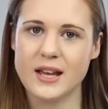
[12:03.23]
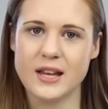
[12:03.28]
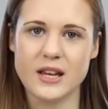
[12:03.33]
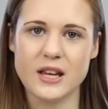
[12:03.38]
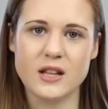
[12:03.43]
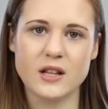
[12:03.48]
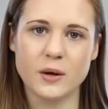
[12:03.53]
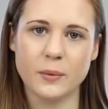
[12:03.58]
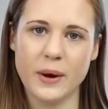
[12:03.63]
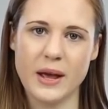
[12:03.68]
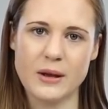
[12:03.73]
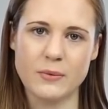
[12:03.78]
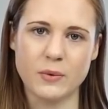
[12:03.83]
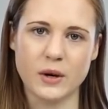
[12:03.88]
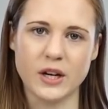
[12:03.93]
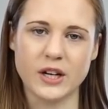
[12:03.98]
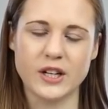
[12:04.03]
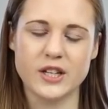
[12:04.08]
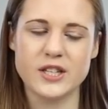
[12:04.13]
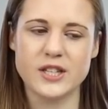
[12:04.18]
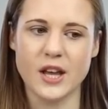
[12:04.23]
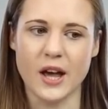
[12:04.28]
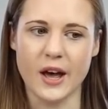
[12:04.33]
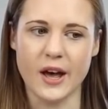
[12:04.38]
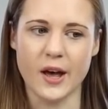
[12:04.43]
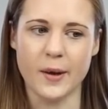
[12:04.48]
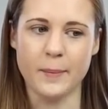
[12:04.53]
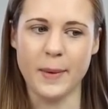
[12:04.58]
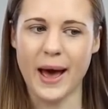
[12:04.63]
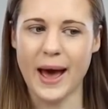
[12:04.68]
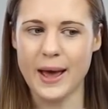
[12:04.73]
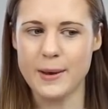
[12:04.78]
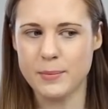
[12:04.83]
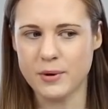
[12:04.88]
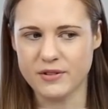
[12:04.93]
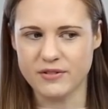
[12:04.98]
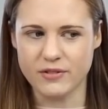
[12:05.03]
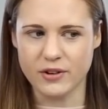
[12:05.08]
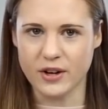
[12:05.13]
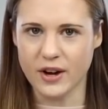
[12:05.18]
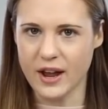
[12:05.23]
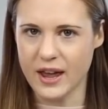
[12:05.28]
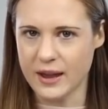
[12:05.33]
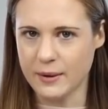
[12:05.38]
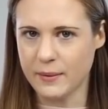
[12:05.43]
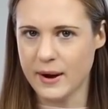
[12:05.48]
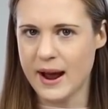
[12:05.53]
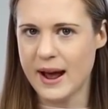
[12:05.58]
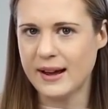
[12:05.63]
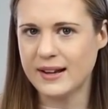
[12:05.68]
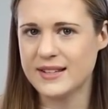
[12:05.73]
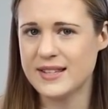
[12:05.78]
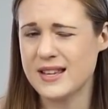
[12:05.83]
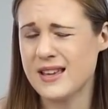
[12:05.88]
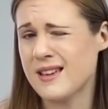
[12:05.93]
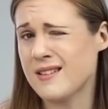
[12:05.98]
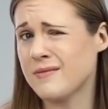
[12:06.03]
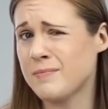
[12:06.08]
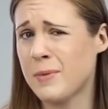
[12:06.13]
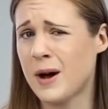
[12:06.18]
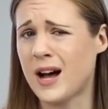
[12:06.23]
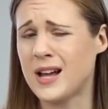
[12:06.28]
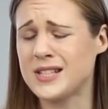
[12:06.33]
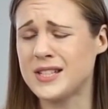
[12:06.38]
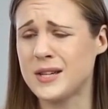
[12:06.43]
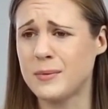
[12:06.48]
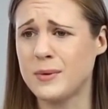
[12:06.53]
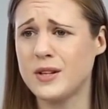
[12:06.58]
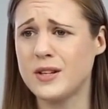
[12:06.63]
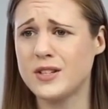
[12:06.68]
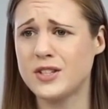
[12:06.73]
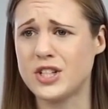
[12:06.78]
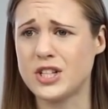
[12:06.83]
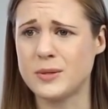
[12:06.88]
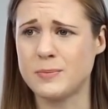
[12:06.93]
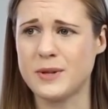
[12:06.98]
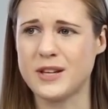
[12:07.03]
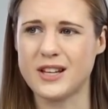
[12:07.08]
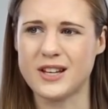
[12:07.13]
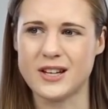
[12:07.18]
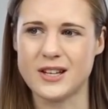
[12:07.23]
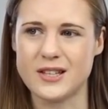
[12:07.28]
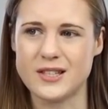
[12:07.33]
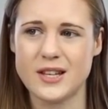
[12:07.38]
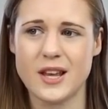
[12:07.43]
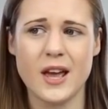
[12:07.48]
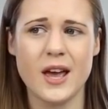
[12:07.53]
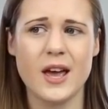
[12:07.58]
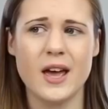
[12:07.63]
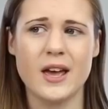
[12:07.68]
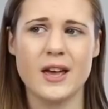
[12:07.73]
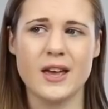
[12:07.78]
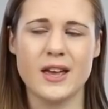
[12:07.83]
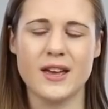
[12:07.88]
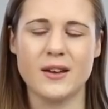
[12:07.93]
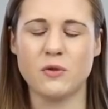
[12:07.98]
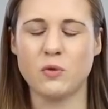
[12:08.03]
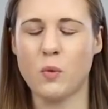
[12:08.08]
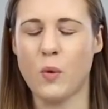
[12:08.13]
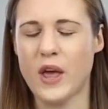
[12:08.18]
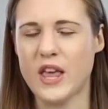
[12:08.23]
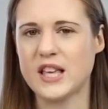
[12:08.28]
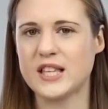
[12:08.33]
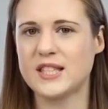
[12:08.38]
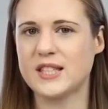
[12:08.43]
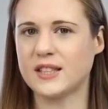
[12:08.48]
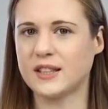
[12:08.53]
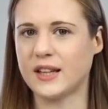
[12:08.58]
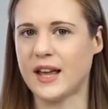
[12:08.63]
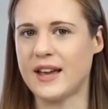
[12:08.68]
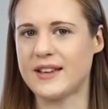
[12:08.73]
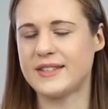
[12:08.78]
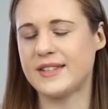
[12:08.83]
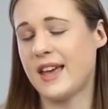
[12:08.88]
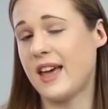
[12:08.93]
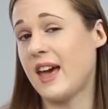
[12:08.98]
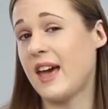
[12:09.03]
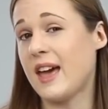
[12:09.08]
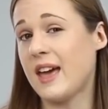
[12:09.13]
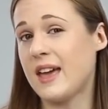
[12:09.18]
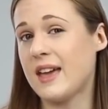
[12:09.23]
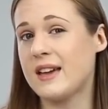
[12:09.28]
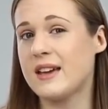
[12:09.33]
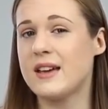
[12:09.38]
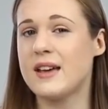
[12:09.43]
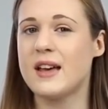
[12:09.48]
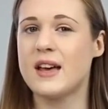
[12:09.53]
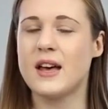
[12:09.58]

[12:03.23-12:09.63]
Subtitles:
Either way works. I prefer hay racks if possible, just because it wastes less hay.